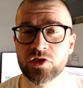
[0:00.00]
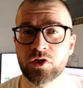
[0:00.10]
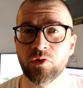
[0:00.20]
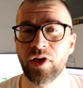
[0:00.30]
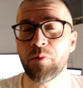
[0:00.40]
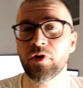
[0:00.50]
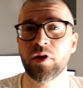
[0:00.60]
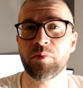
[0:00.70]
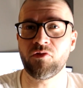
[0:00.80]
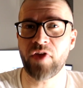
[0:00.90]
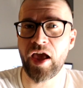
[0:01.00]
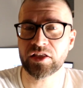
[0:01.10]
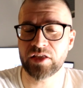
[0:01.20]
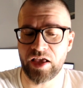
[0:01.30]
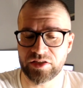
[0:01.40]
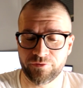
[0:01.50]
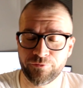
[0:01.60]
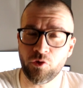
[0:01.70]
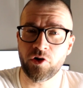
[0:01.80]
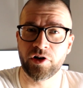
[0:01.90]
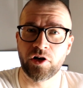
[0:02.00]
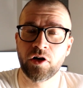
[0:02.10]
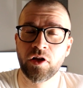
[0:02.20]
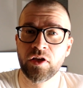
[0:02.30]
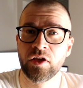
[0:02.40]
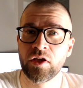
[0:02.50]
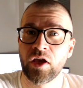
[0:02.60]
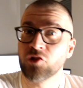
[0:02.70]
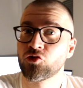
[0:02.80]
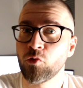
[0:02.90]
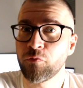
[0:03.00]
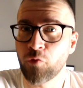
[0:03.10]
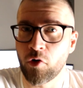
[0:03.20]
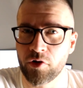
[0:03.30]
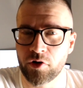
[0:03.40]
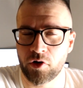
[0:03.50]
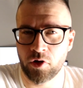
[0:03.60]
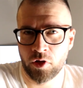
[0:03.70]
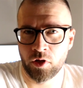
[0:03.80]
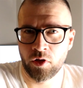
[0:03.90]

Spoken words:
So I'm gonna be reacting as a foreigner, a true foreigner